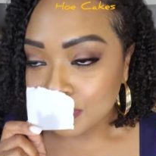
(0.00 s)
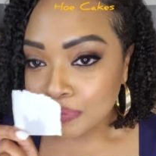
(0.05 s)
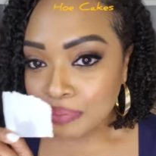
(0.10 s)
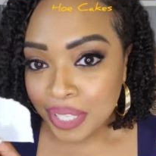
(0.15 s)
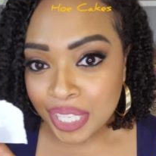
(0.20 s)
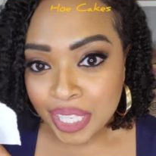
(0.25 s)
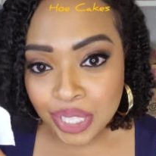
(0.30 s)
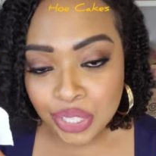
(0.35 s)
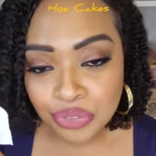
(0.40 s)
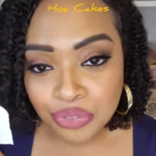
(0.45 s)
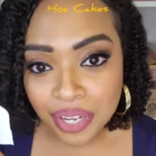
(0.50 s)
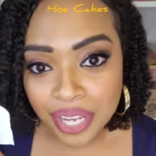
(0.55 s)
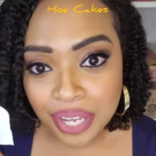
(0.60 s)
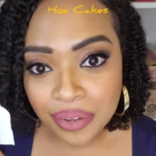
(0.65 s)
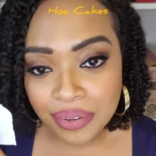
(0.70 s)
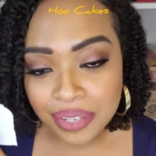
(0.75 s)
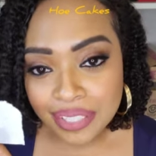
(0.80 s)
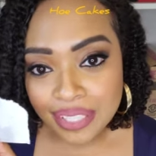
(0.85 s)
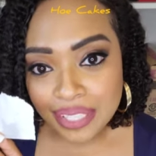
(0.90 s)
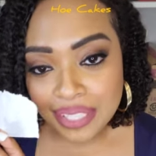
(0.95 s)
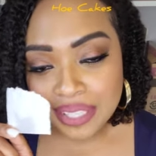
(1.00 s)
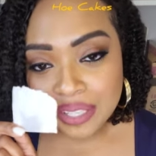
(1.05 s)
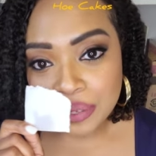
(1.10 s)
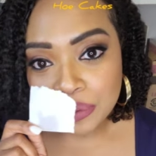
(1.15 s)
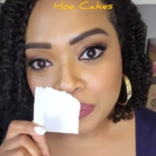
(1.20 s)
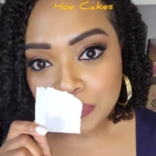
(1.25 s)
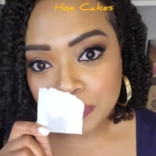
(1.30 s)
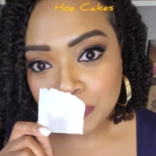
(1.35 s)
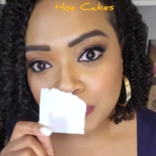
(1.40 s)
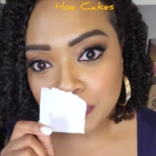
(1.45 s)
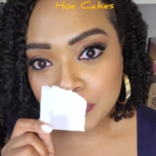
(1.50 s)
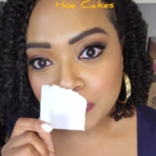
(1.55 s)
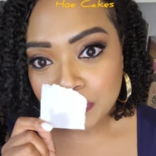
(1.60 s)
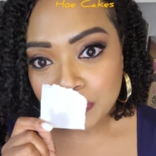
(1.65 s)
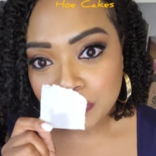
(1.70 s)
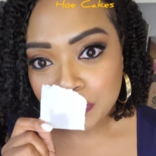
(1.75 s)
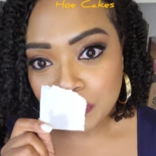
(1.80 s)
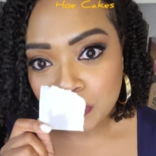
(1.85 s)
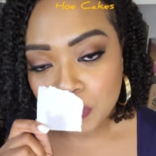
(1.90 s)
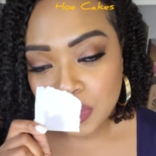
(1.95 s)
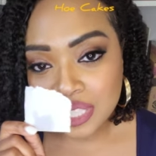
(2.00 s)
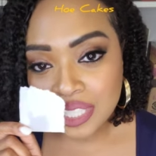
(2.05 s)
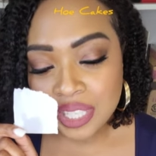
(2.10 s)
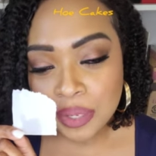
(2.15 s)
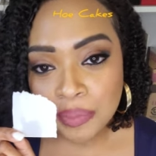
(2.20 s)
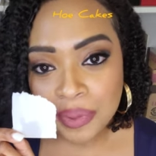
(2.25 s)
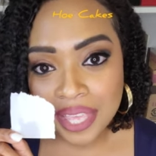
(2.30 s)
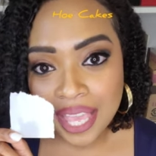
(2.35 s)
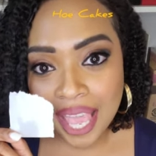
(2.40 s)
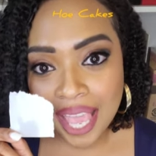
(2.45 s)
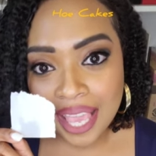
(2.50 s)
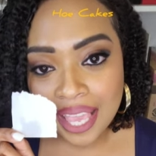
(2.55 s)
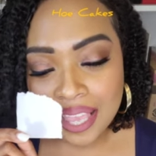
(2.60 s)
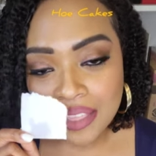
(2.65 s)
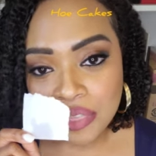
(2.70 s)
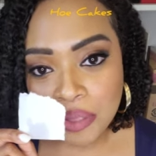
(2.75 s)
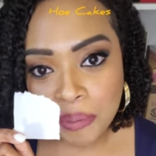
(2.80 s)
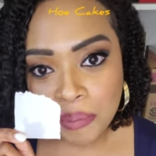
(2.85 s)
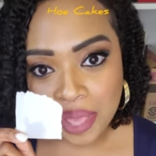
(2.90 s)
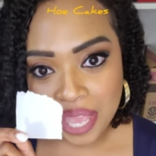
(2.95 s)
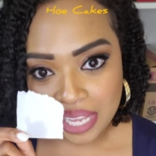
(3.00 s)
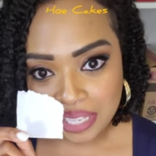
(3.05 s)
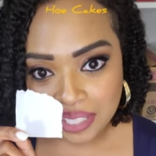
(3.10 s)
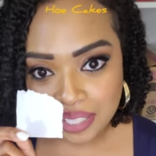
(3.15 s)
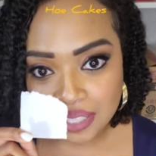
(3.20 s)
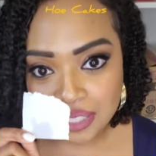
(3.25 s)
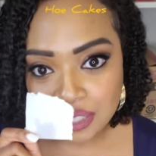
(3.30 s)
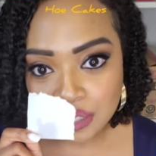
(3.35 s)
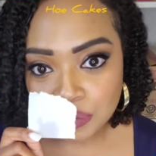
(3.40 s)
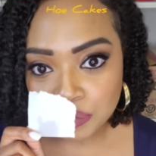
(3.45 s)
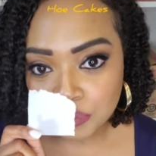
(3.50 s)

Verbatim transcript: peach fragrance with some cake in the base.